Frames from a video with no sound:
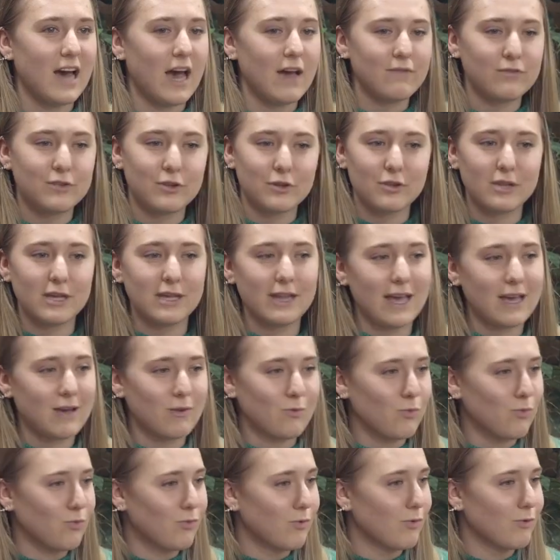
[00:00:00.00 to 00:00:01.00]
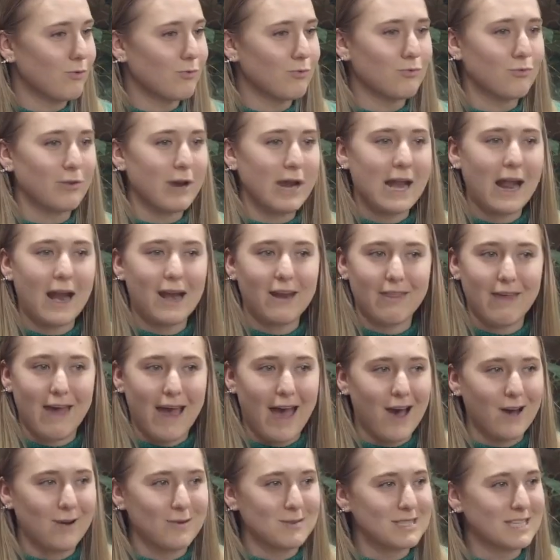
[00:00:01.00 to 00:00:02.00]
I've literally ran out of the
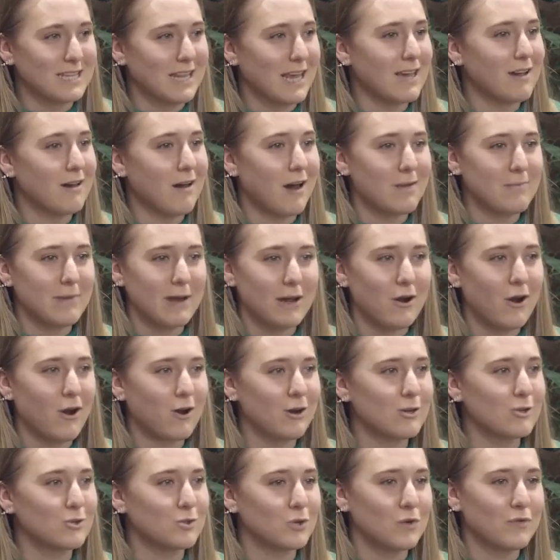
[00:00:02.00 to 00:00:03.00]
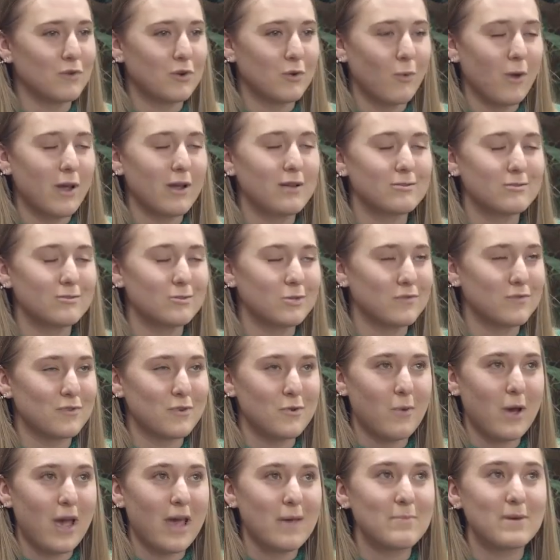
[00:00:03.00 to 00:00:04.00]
house and got in my car and driven
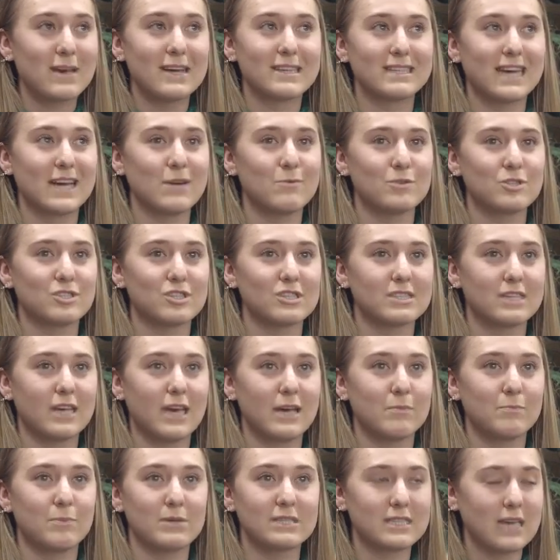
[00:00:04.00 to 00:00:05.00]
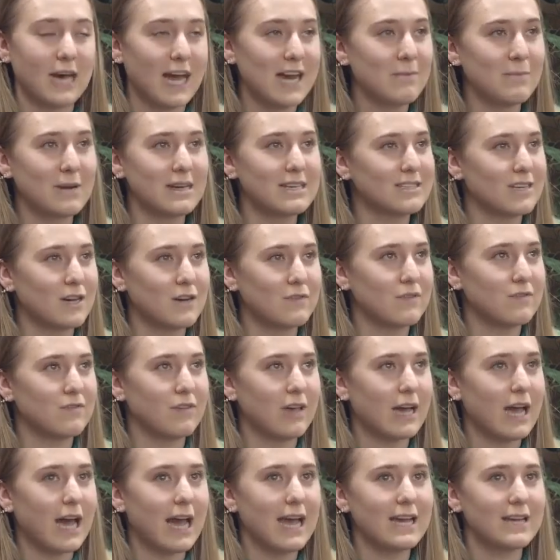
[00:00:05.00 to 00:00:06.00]
away because I was just beside myself of
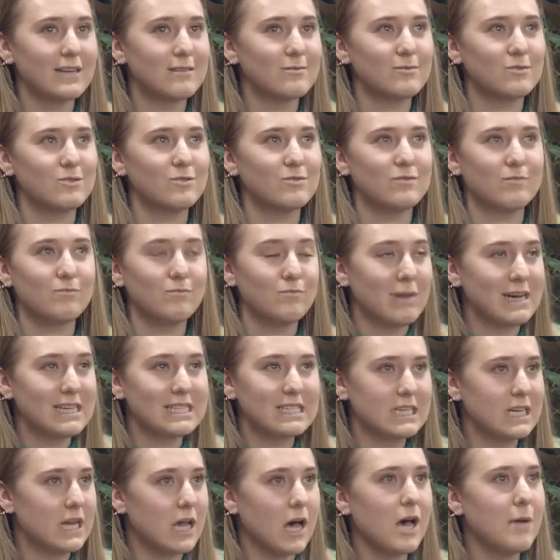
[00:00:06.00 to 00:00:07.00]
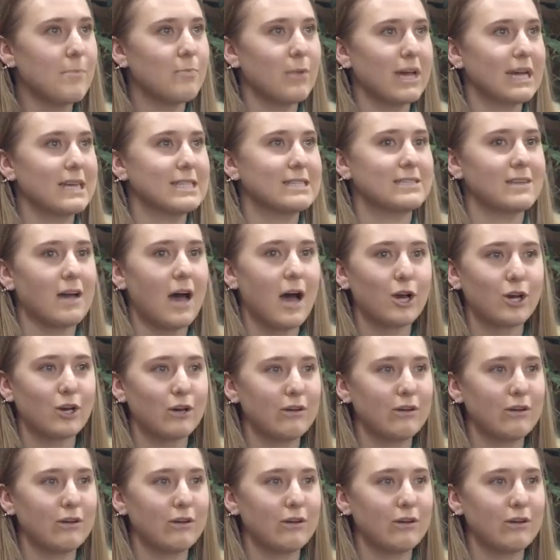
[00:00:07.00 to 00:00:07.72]
I messed it up. It's not